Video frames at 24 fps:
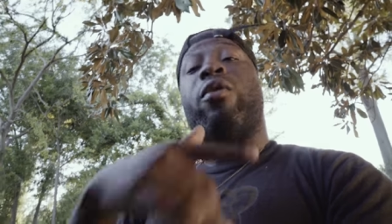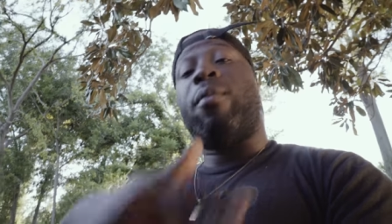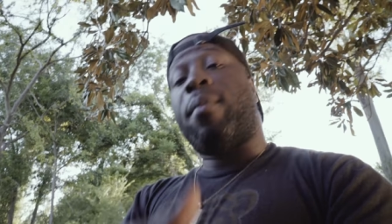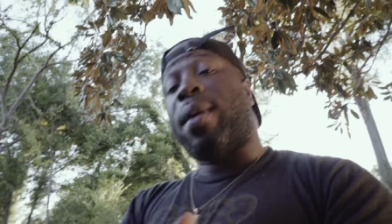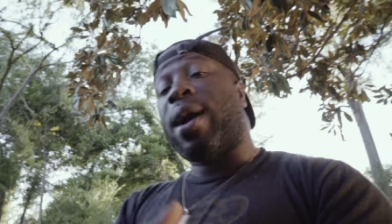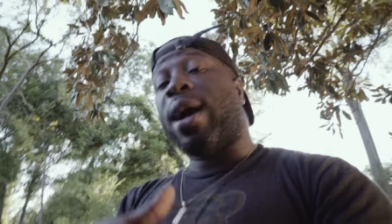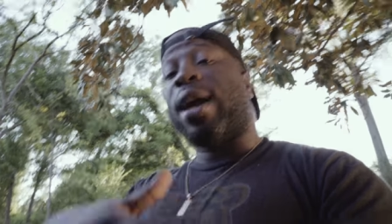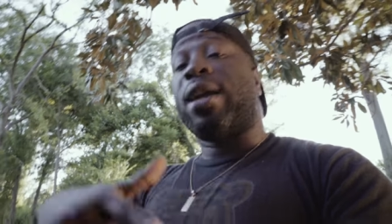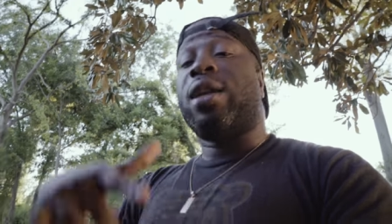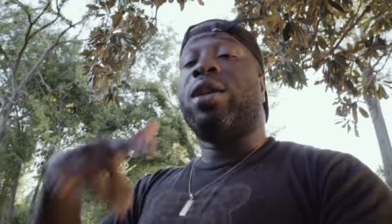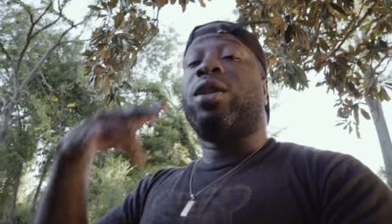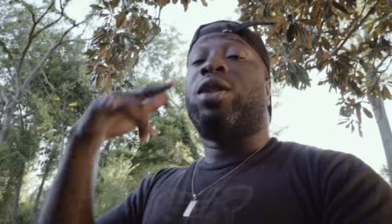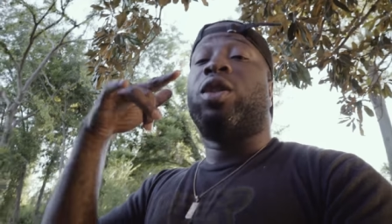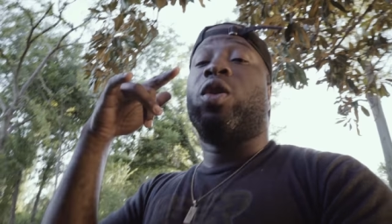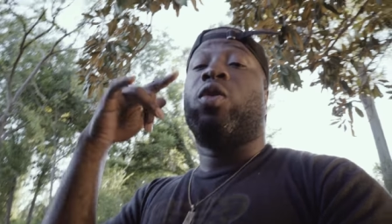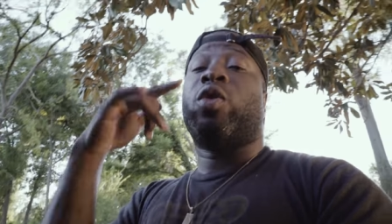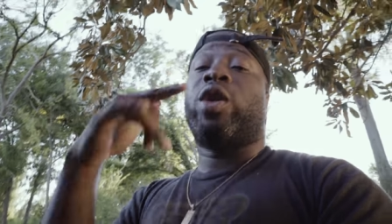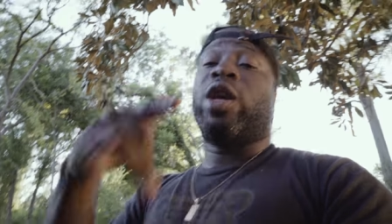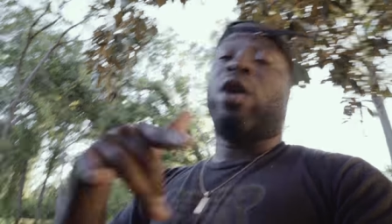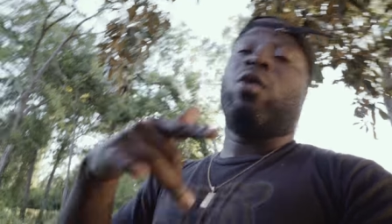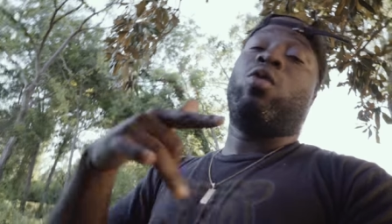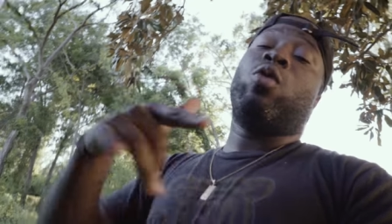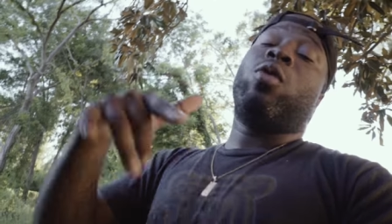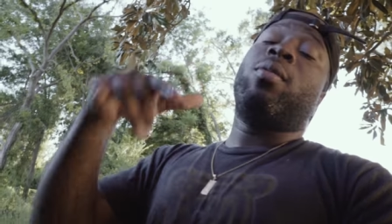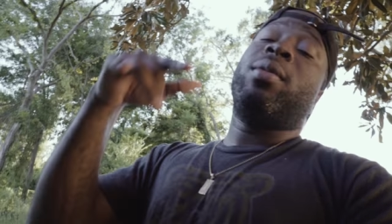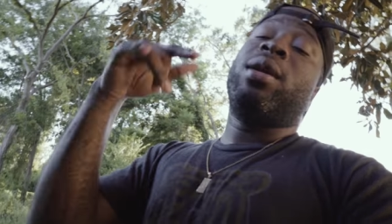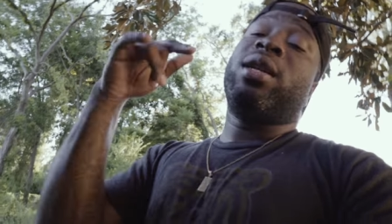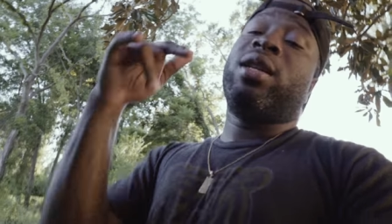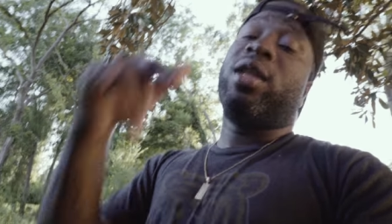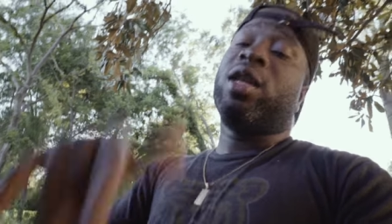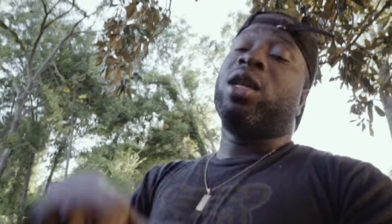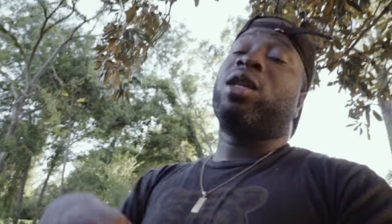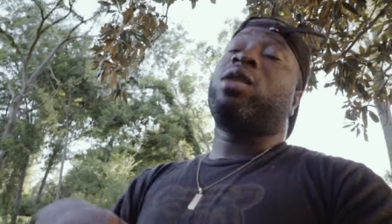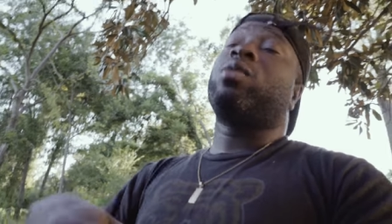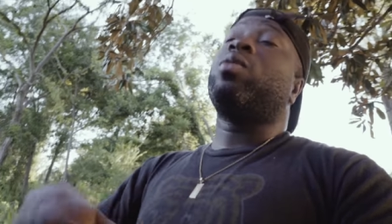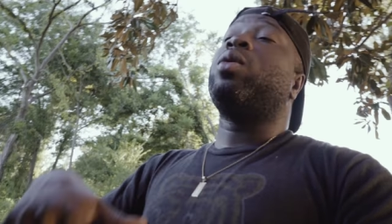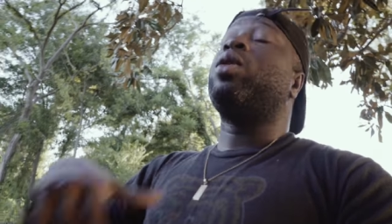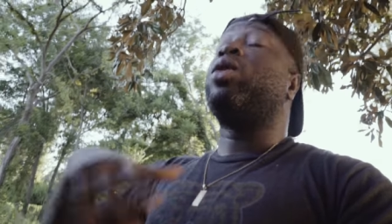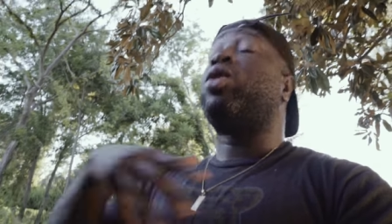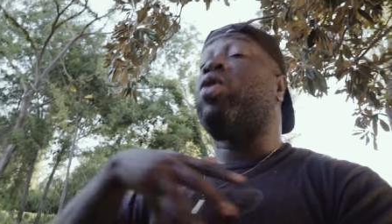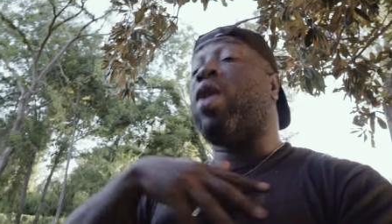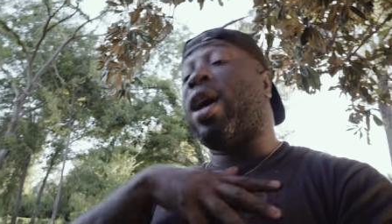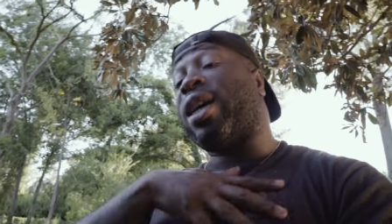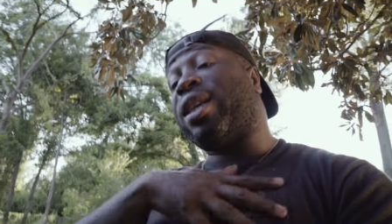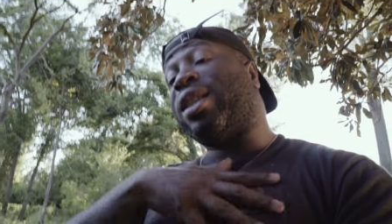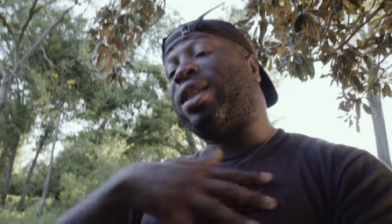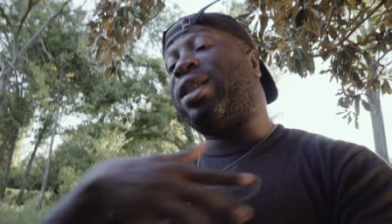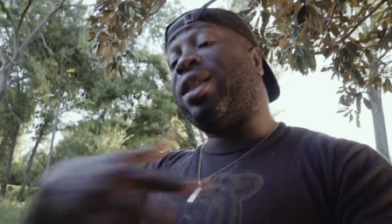a reminder, so get with me this week
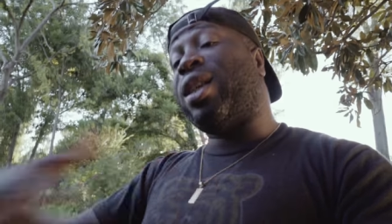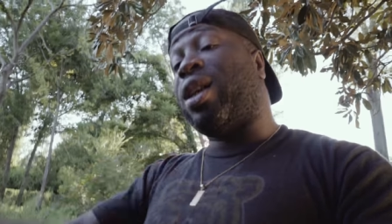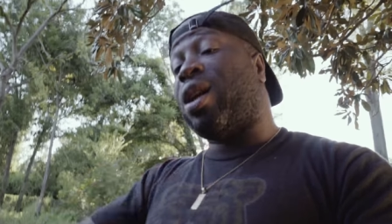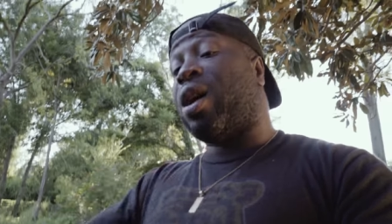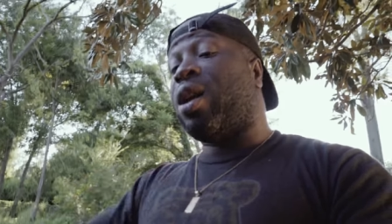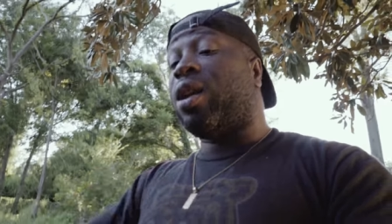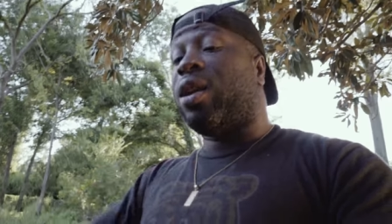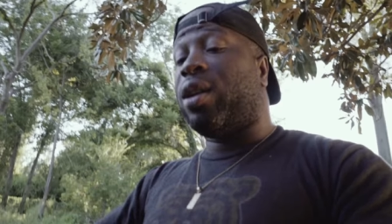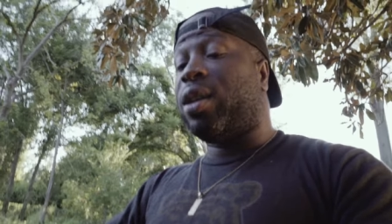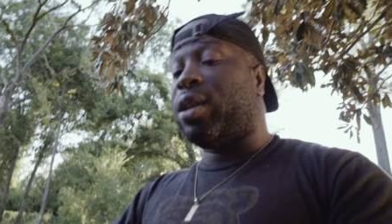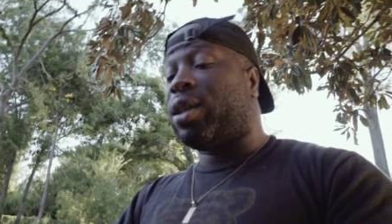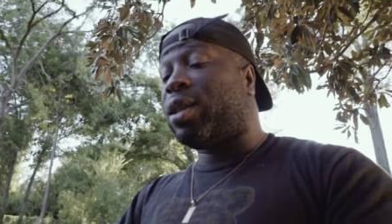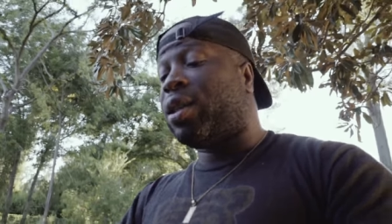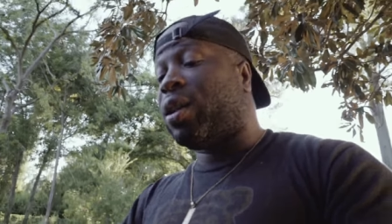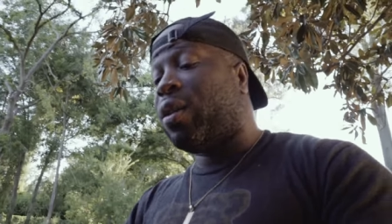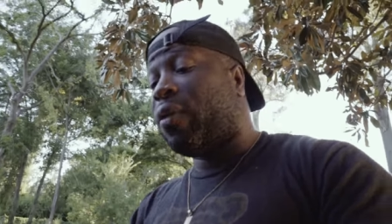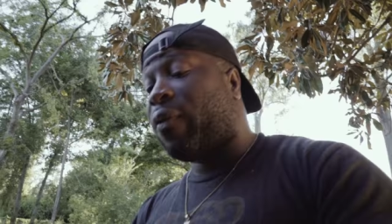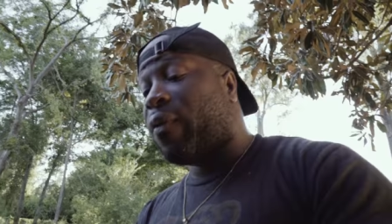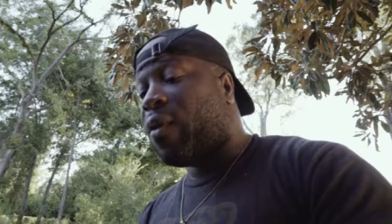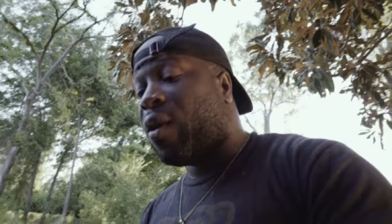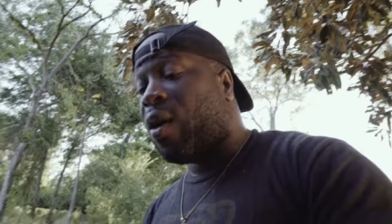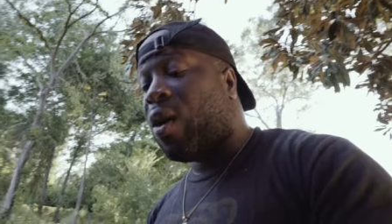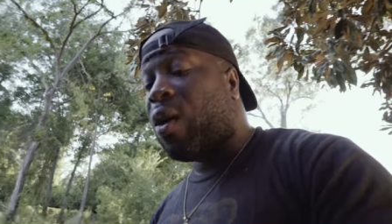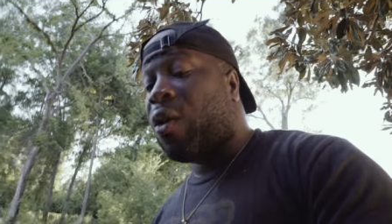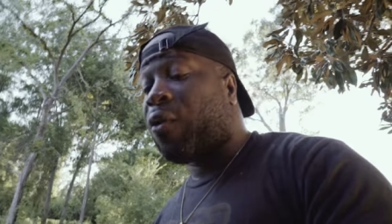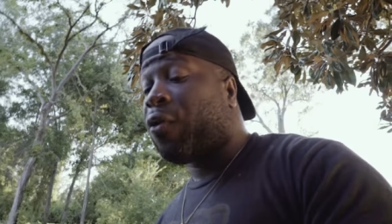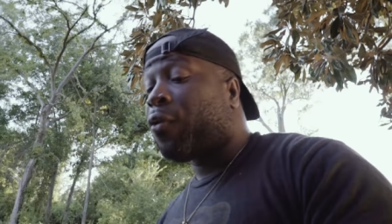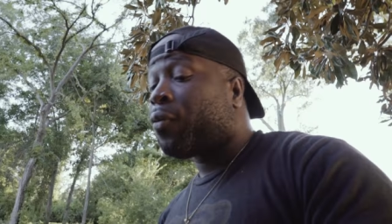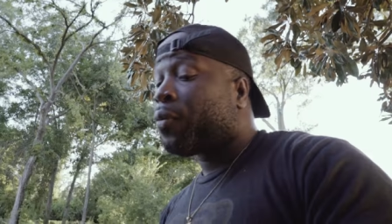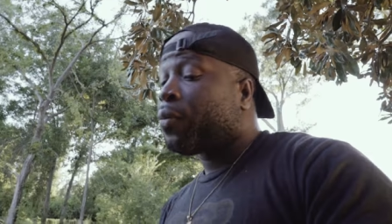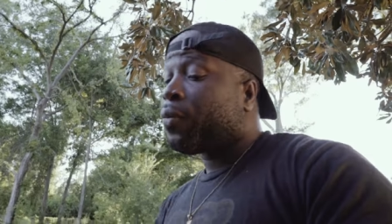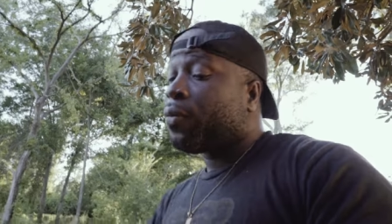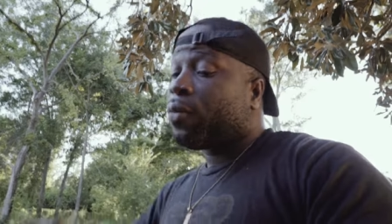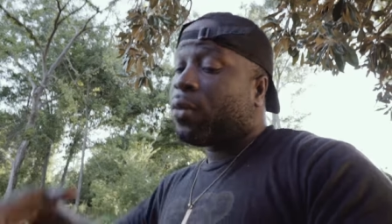so I can send all of this stuff off.